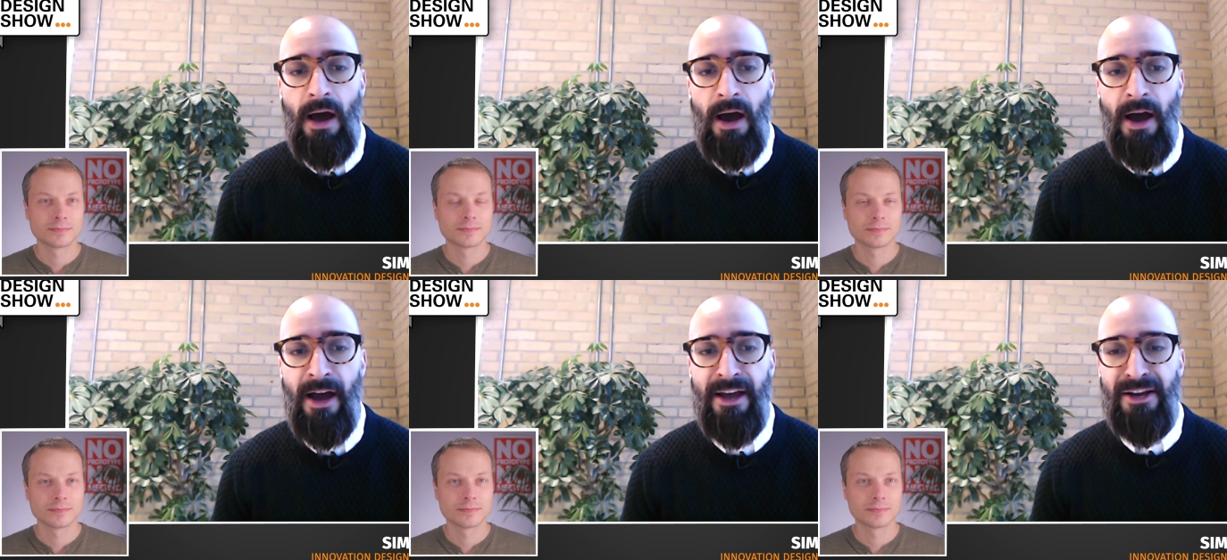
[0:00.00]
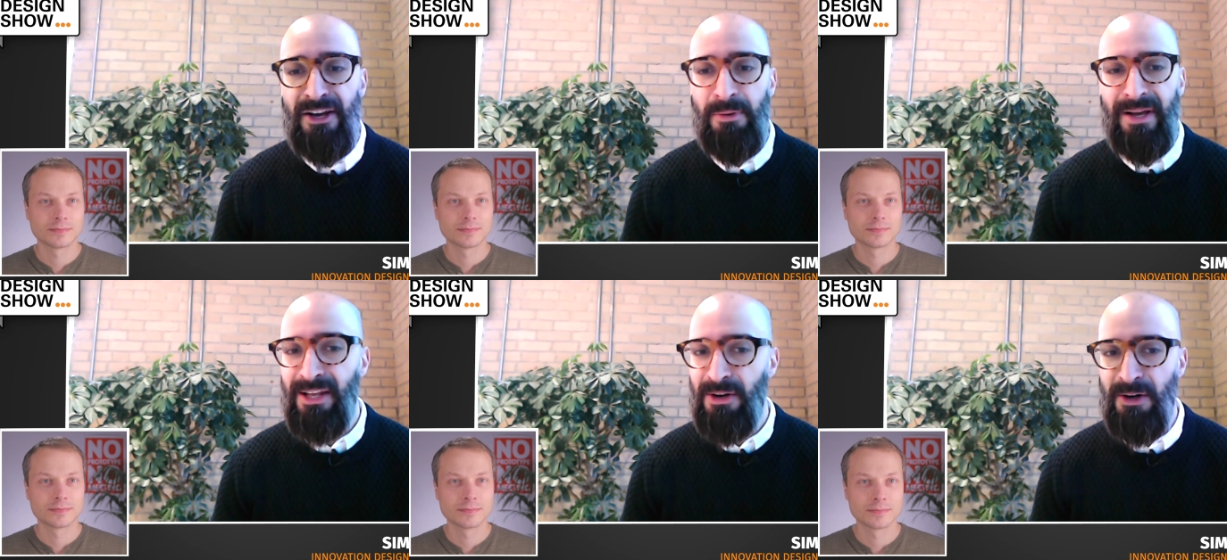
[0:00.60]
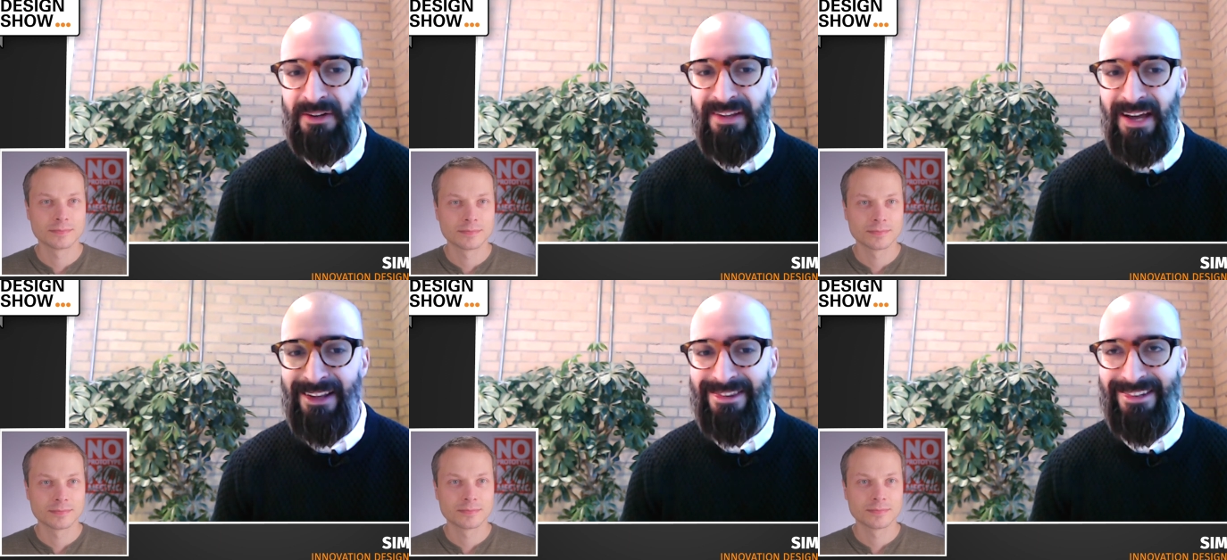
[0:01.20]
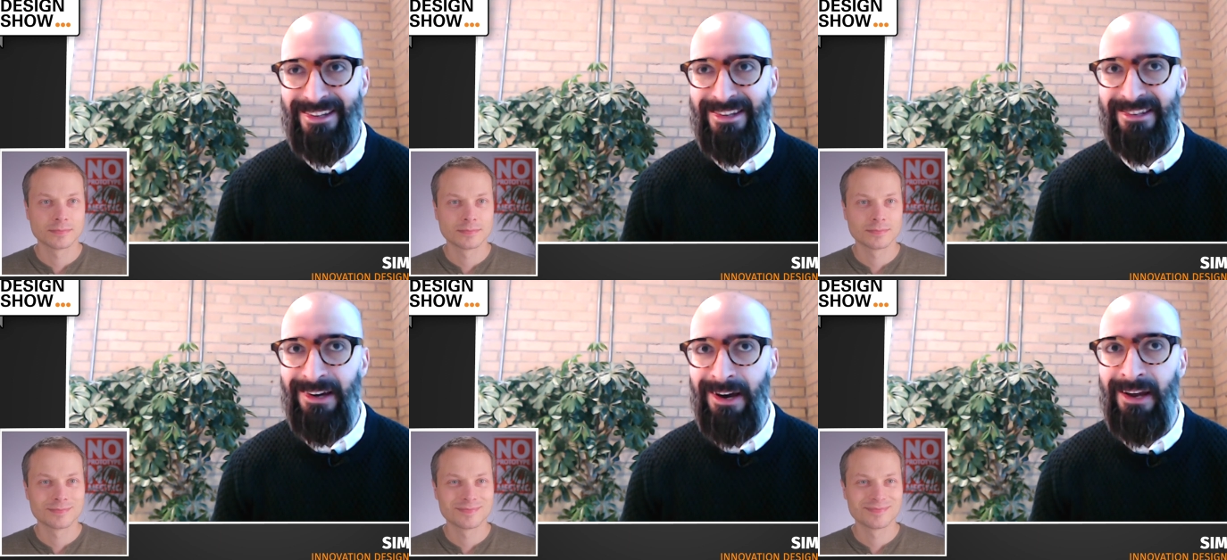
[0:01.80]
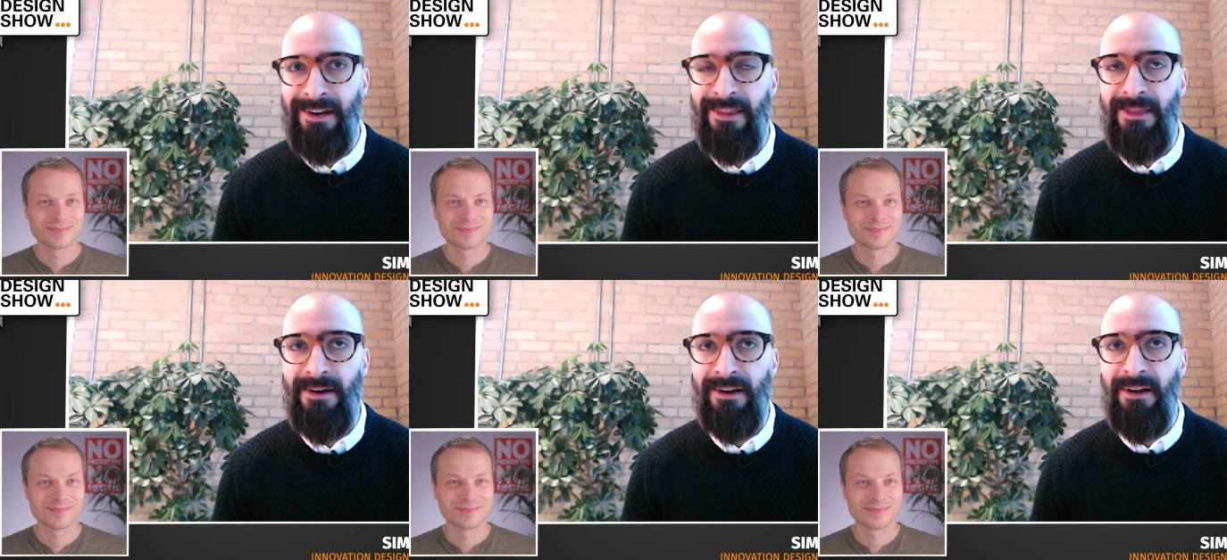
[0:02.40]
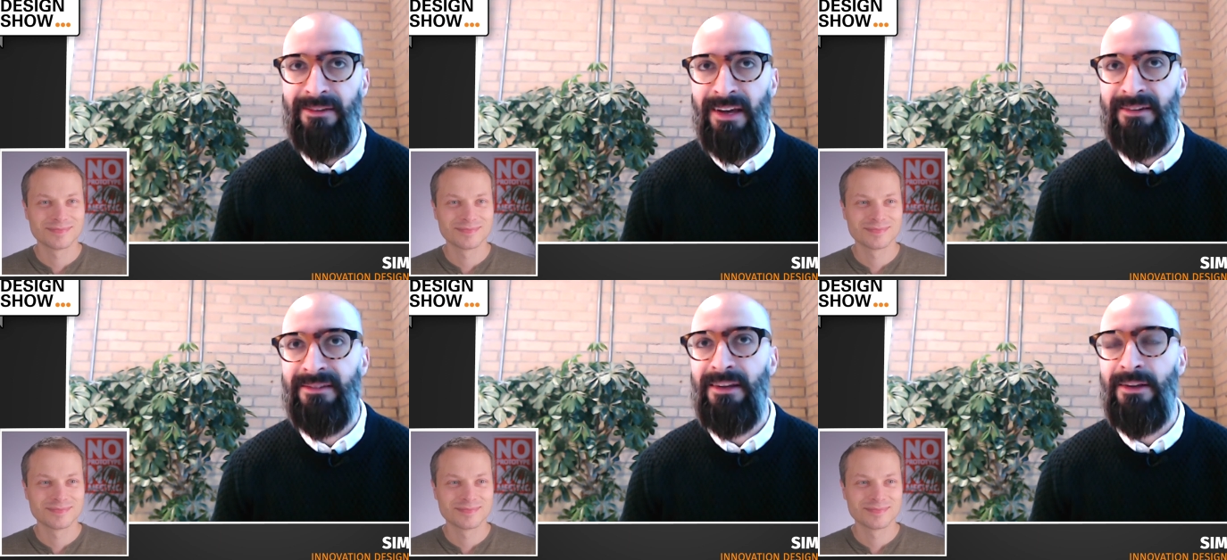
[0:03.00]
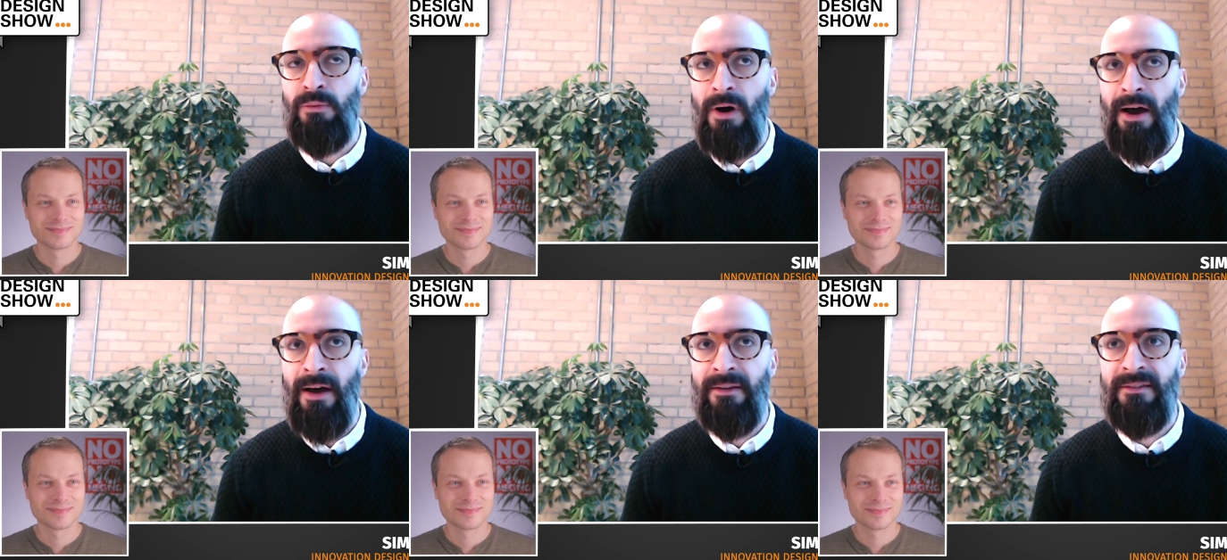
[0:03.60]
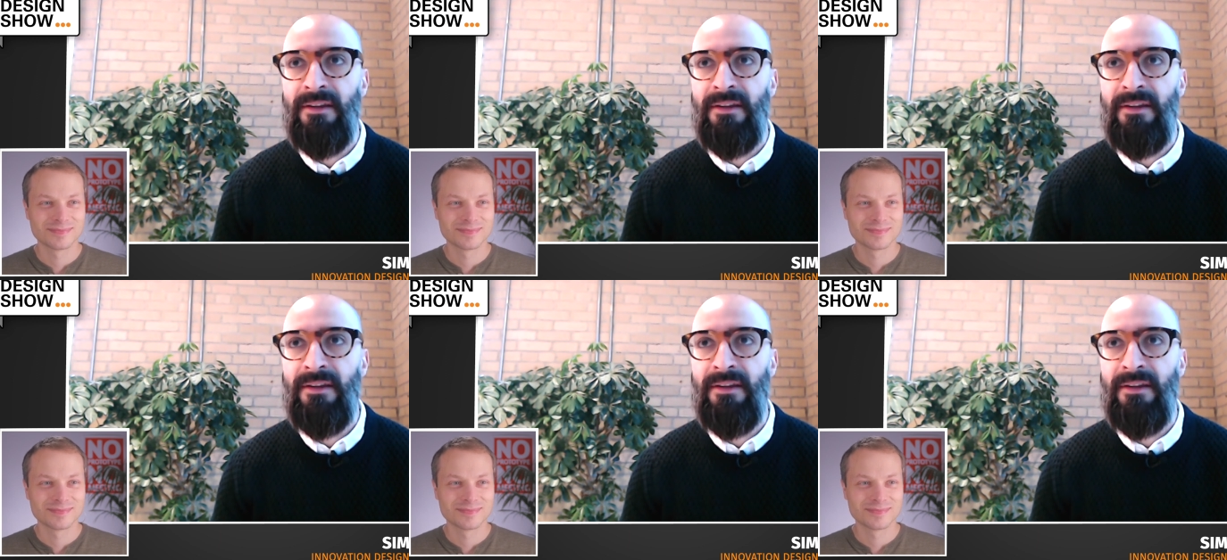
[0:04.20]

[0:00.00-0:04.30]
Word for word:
Speaker 1: I quickly learned that design in the context it was